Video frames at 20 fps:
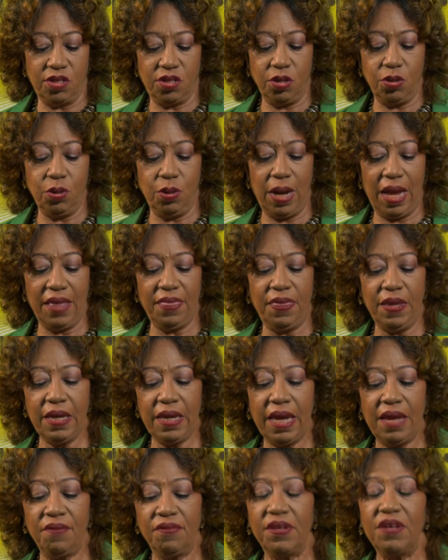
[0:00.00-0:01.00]
So I
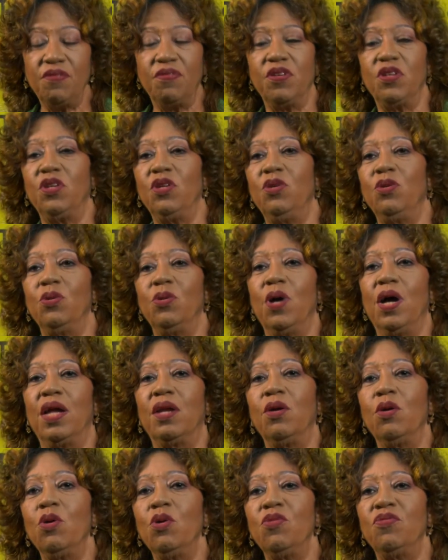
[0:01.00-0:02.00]
think I've given you
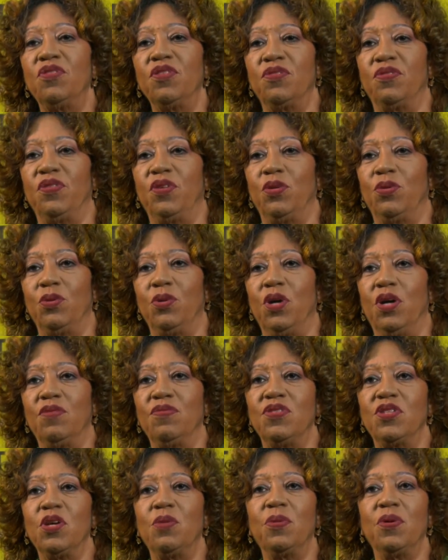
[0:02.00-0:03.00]
an overview
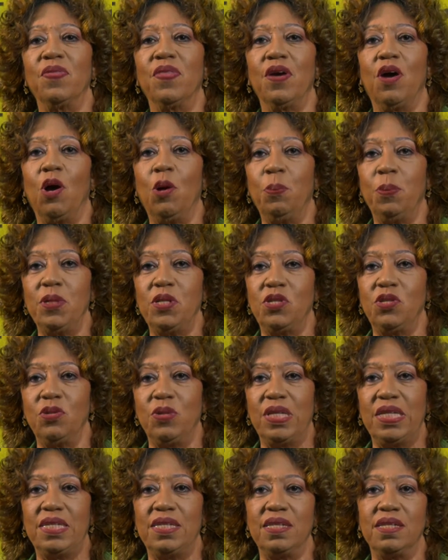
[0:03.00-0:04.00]
of some of the
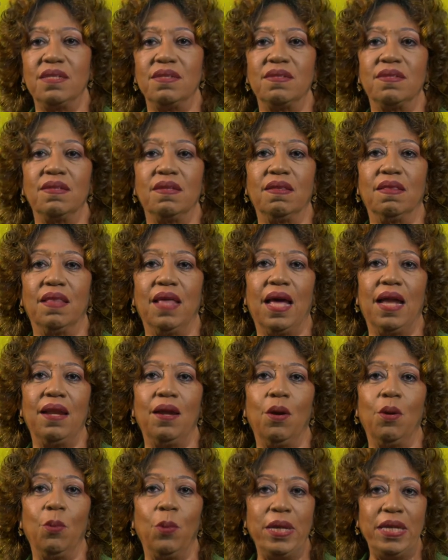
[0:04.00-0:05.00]
opportunities that
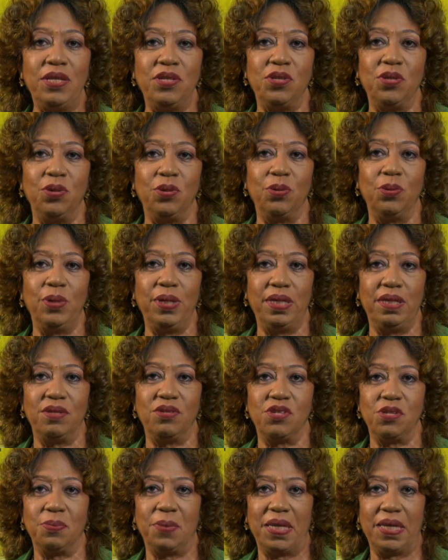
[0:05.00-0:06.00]
await you in
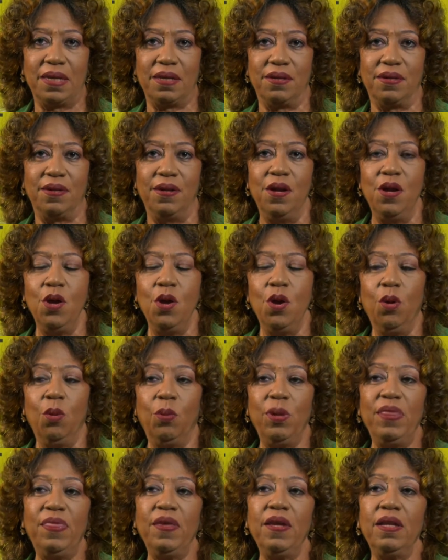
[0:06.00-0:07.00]
Jamaica.
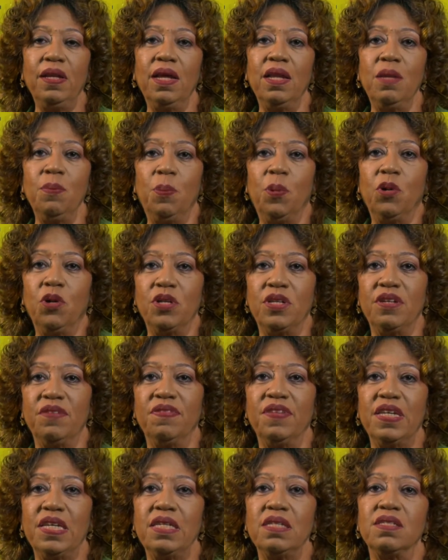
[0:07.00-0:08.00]
We think that the Port
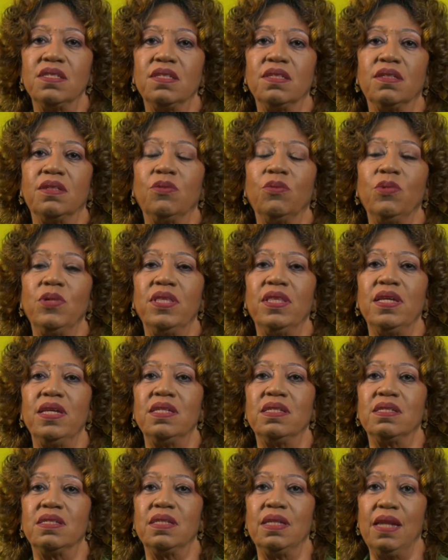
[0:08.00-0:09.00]
of Kingston, with
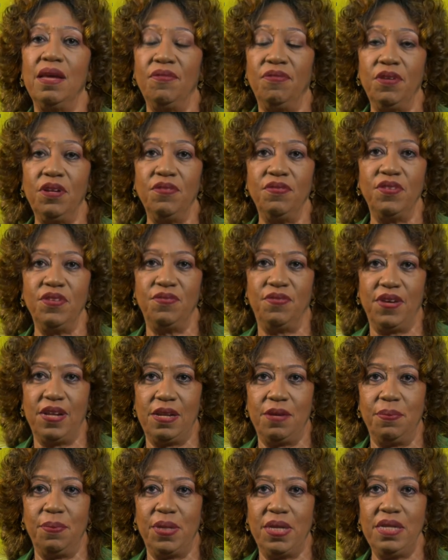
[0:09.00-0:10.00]
its level of
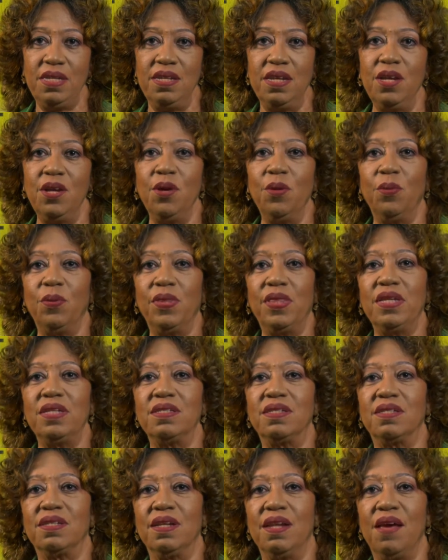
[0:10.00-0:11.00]
development, with
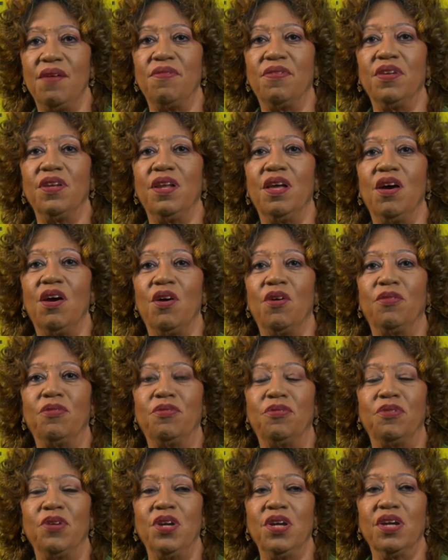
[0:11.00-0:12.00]
its level
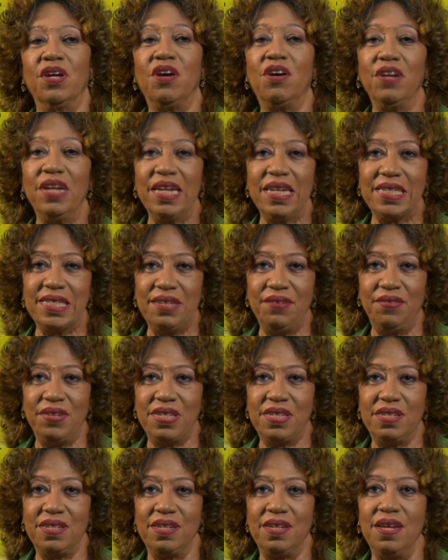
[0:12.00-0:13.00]
of
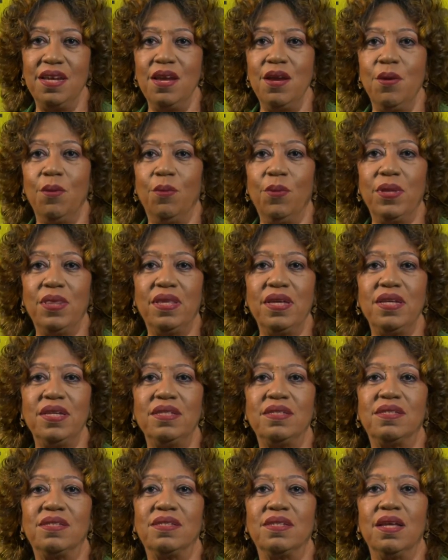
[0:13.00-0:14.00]
connectivity, with
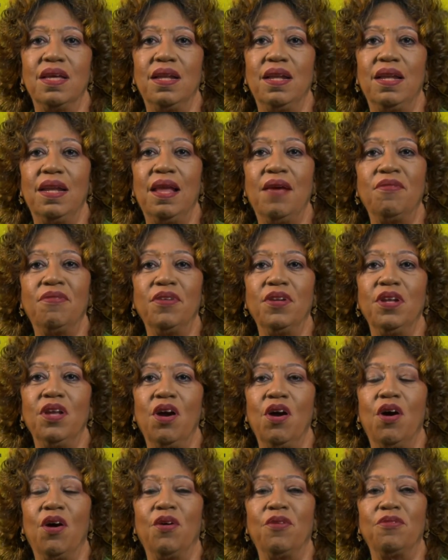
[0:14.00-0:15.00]
its level
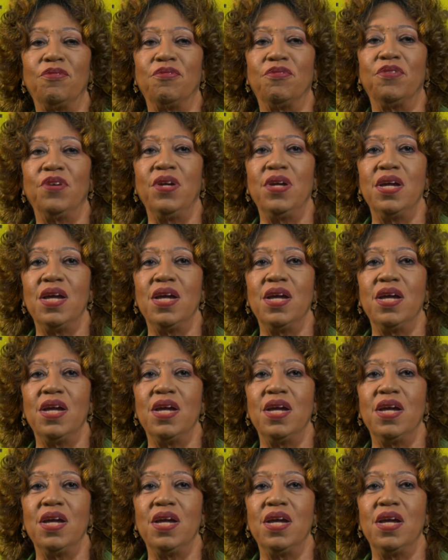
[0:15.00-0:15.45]
of